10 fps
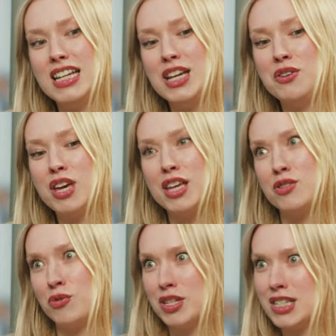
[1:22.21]
a UK
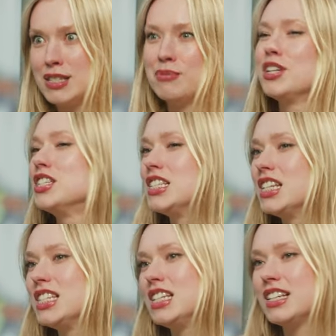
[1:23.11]
schooling system doing
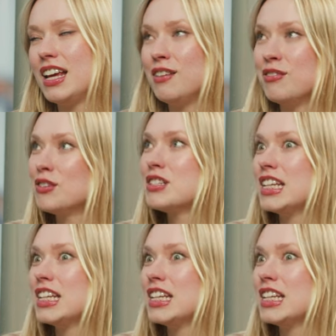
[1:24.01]
GCSEs and A levels,